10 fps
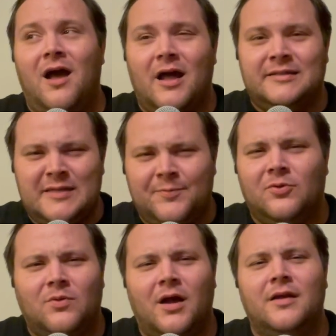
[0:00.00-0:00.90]
a deeper
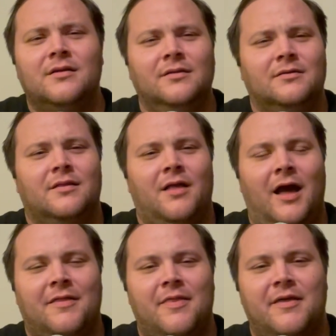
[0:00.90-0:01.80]
run
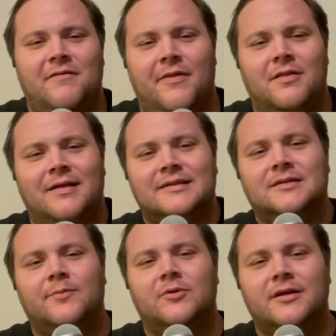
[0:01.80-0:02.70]
than they've had the last
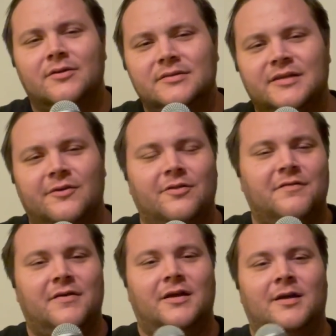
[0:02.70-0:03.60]
couple years. I know
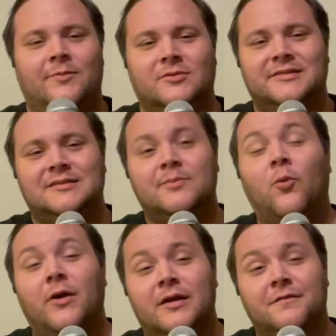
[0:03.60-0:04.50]
they've had a couple
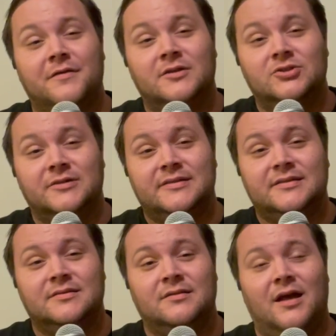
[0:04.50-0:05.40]
disappointing
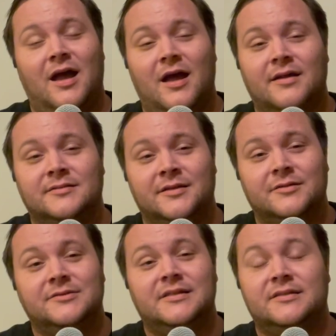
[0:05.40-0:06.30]
finishes to
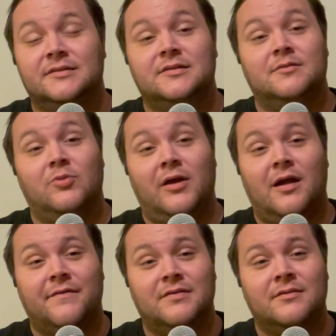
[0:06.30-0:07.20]
their seasons in the
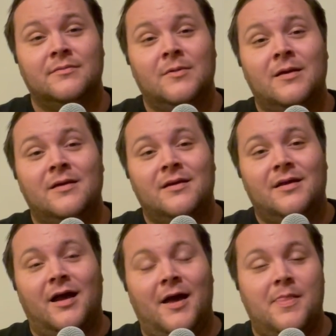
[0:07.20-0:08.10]
playoffs,
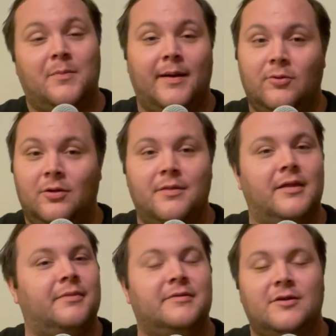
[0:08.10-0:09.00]
in the bubble, and
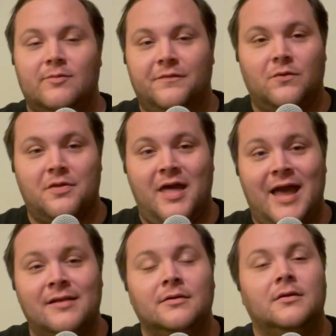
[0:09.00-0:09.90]
then the year before
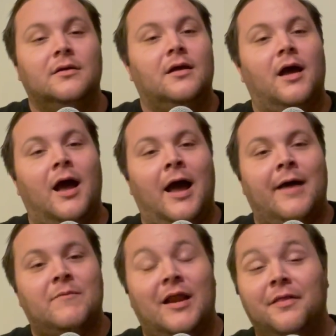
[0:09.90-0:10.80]
that.
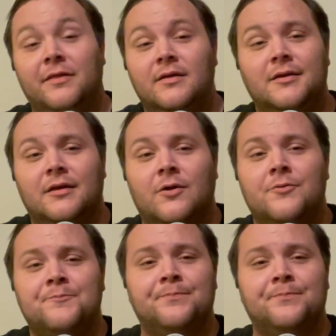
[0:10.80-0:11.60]
And I think, you know,